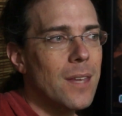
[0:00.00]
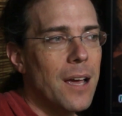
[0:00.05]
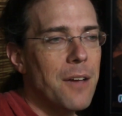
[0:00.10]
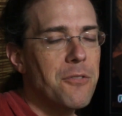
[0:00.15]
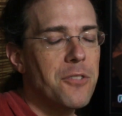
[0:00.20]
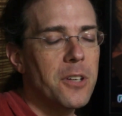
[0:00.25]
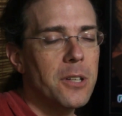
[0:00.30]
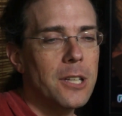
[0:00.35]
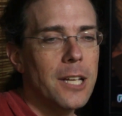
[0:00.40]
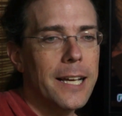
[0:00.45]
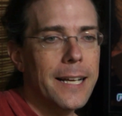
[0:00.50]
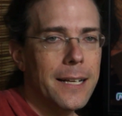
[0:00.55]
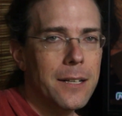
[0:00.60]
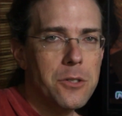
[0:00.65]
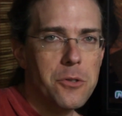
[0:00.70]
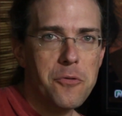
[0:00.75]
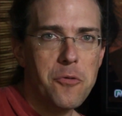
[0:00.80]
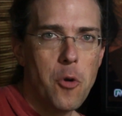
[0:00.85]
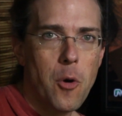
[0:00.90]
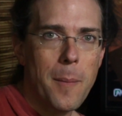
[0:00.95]
I feel like
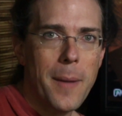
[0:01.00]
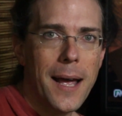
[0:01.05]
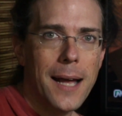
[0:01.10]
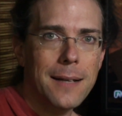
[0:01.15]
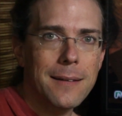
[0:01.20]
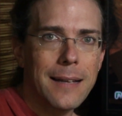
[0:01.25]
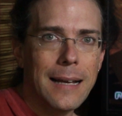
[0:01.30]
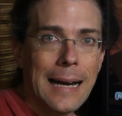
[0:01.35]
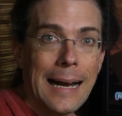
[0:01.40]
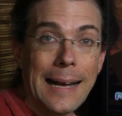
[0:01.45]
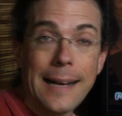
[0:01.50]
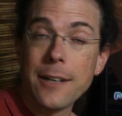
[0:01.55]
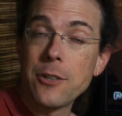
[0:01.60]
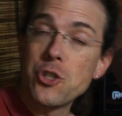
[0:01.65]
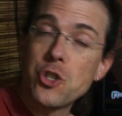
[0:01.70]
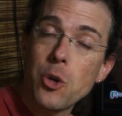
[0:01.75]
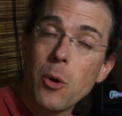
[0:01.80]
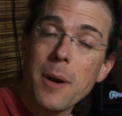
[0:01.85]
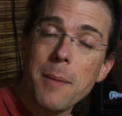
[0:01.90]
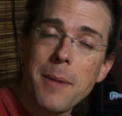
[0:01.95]
it's a format that I
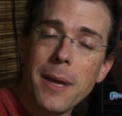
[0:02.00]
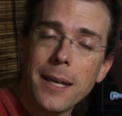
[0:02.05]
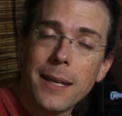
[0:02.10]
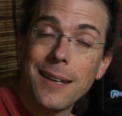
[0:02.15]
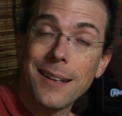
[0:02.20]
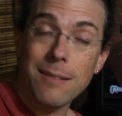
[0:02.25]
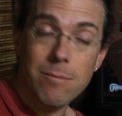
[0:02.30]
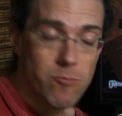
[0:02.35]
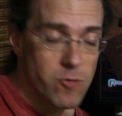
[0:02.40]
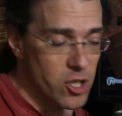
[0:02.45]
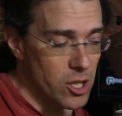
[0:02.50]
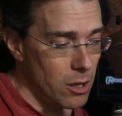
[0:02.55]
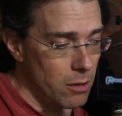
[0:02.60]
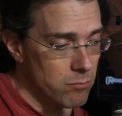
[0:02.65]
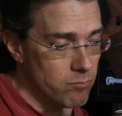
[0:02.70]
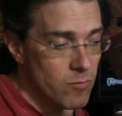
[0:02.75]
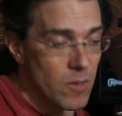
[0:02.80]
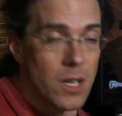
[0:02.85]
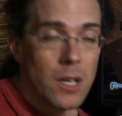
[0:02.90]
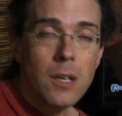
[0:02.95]
enjoy making, so